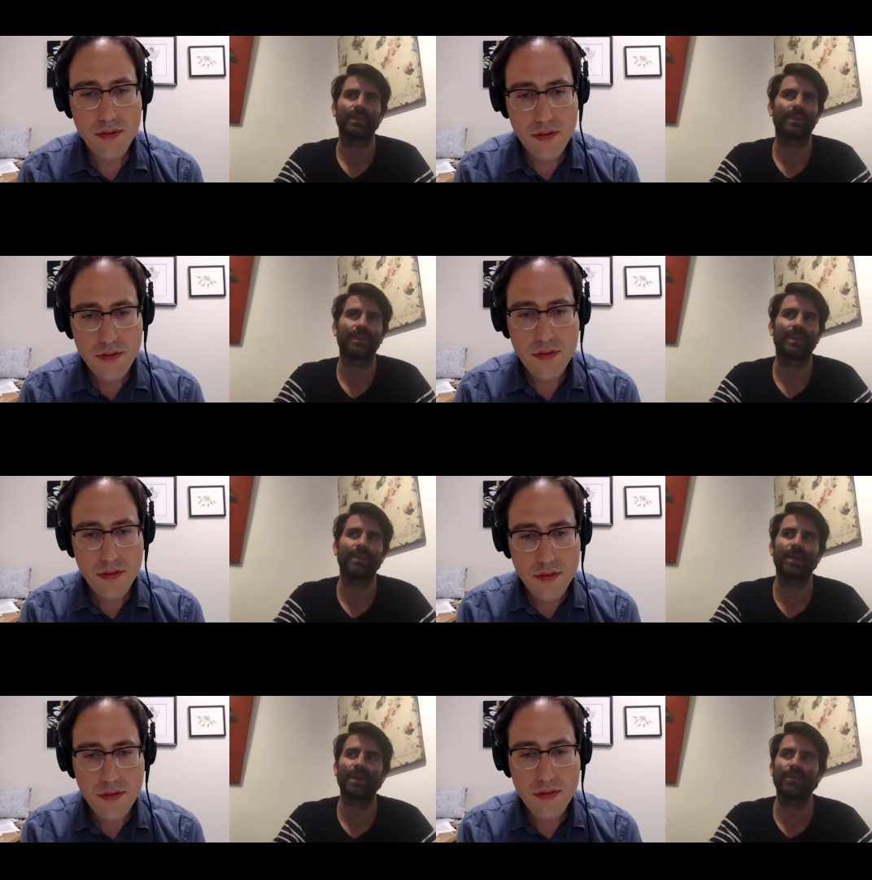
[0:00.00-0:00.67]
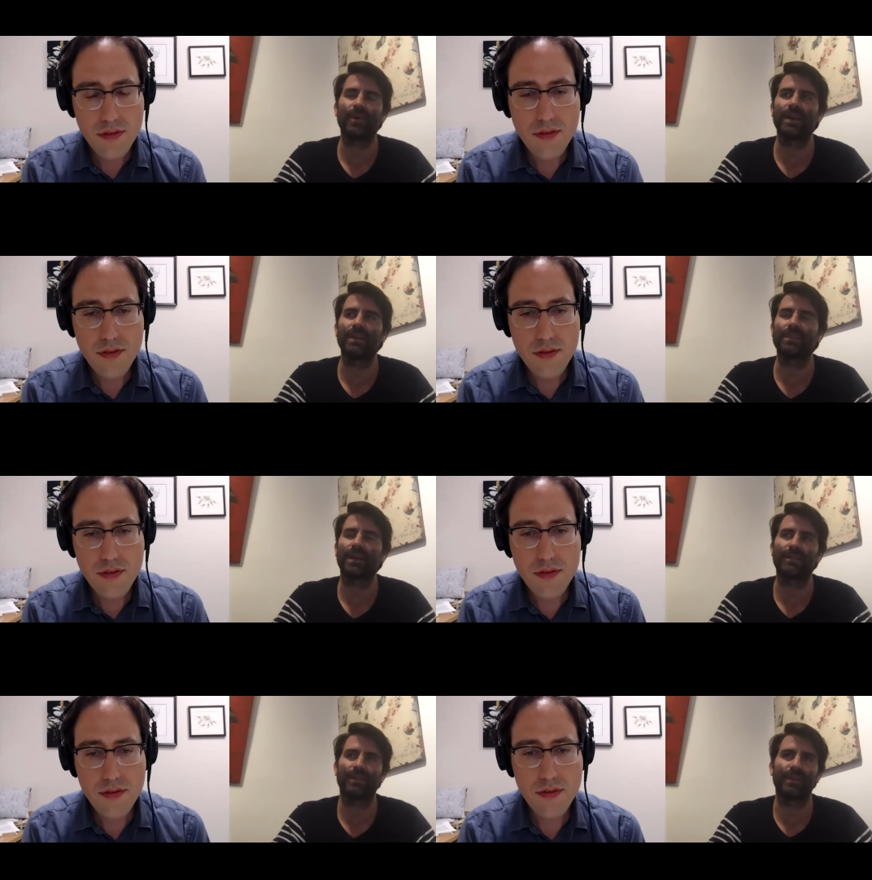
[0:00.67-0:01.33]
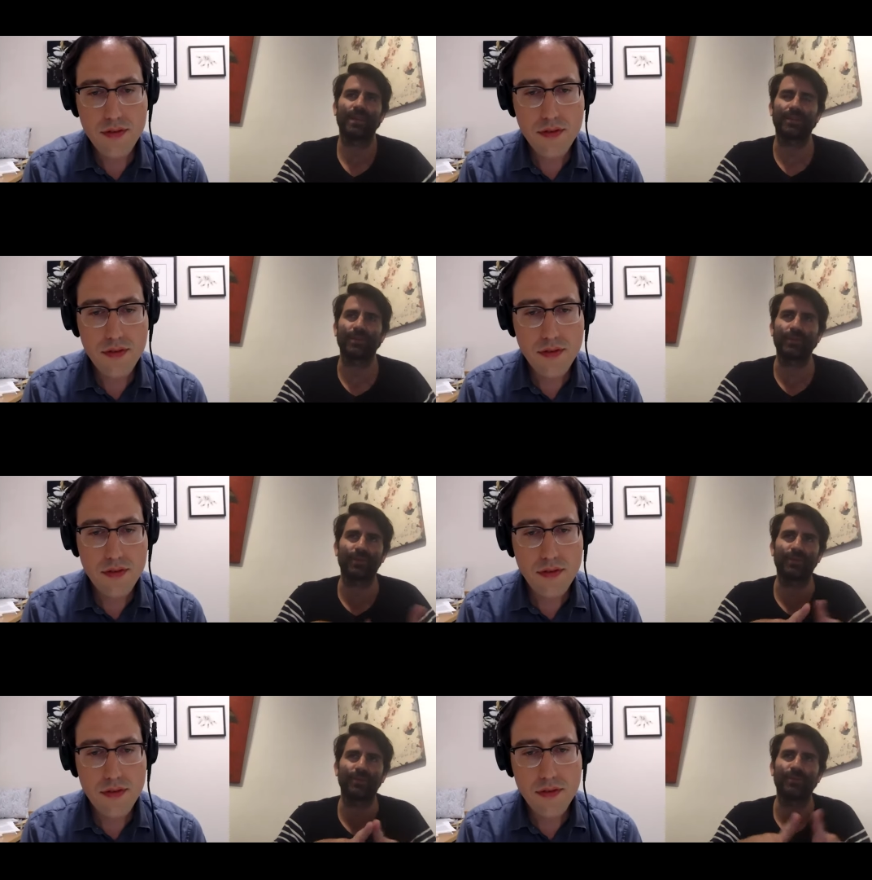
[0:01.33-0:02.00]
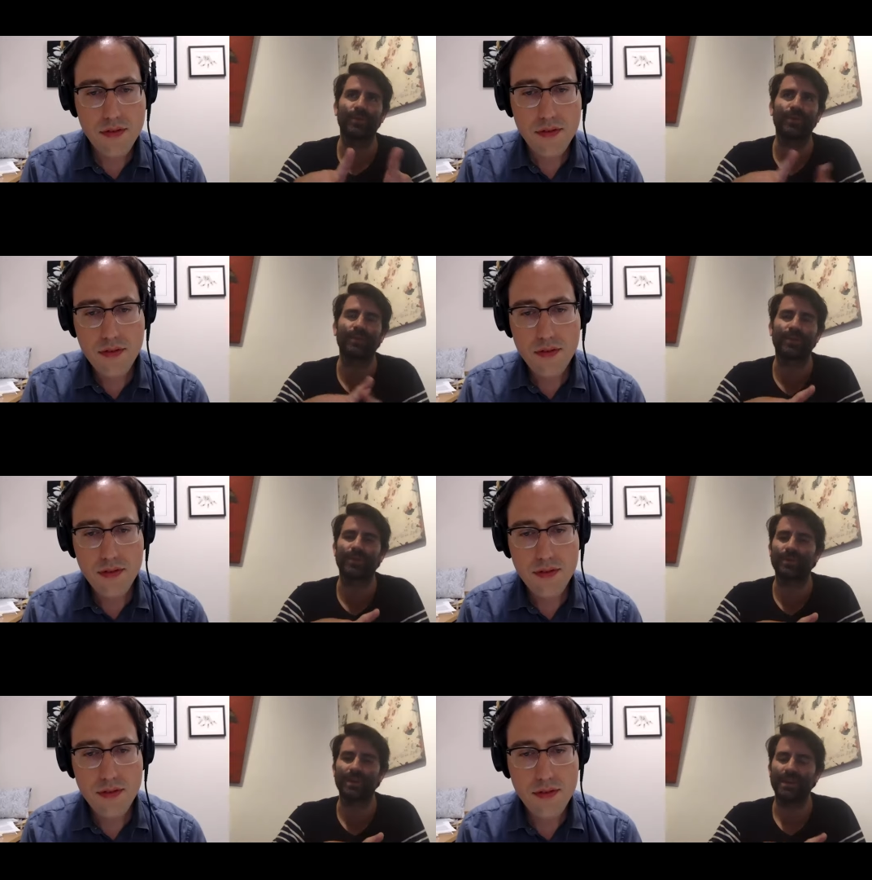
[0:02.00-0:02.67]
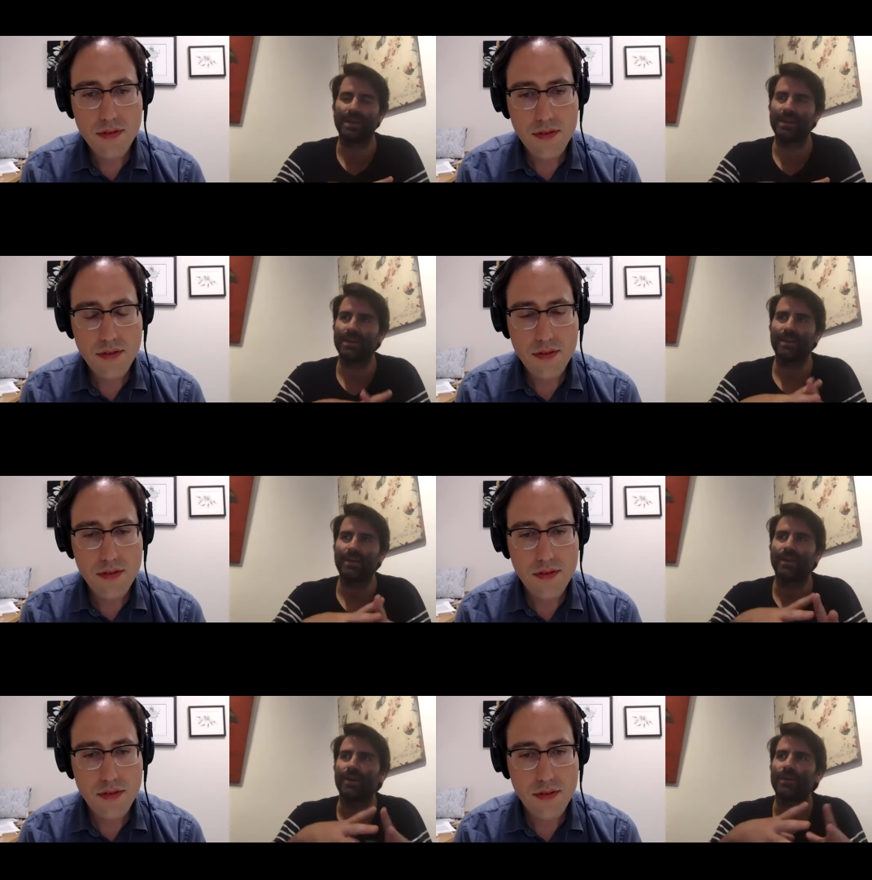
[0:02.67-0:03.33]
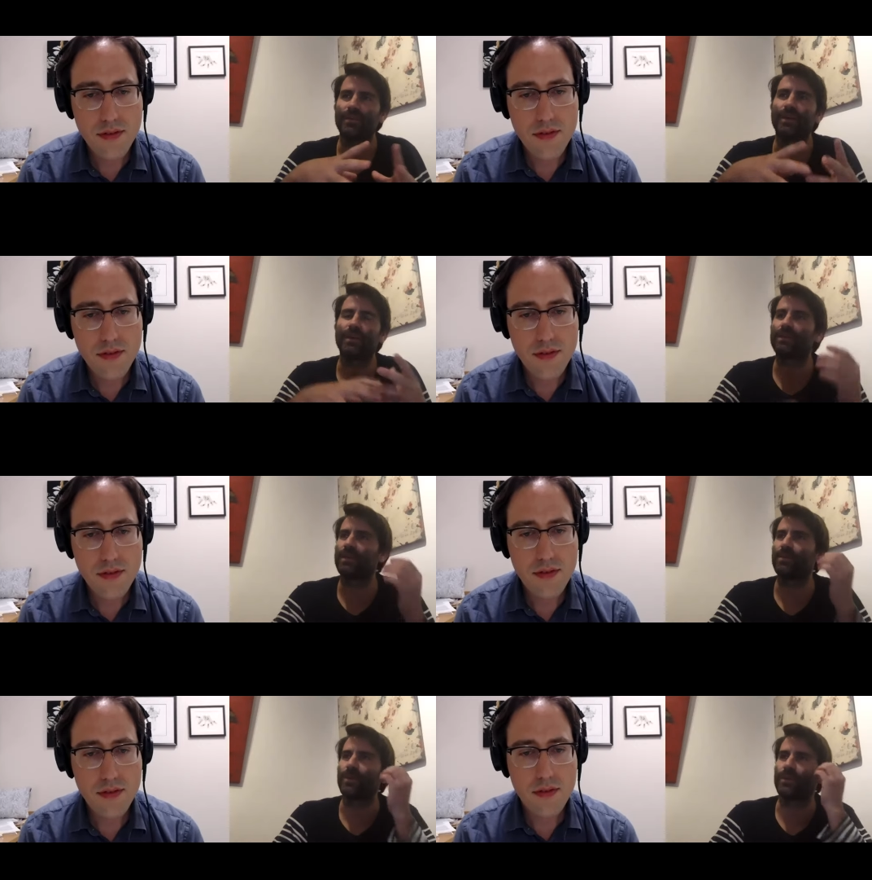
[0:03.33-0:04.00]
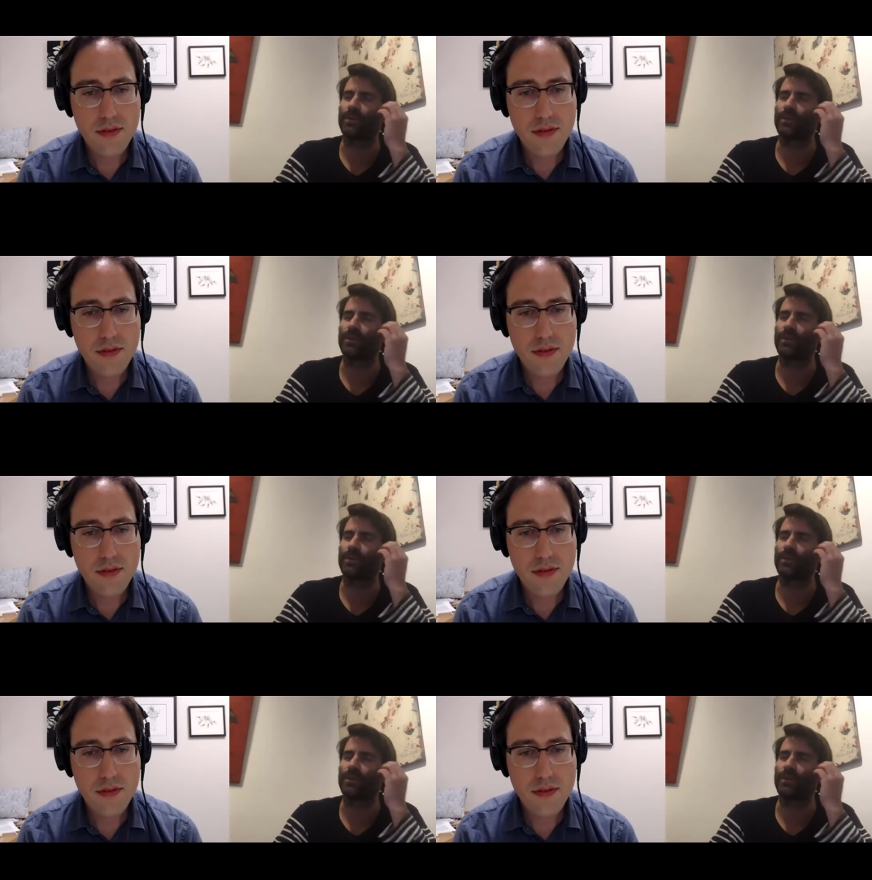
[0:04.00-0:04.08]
Speaker 1: In, in many ways, I feel like those two worlds are are very similar.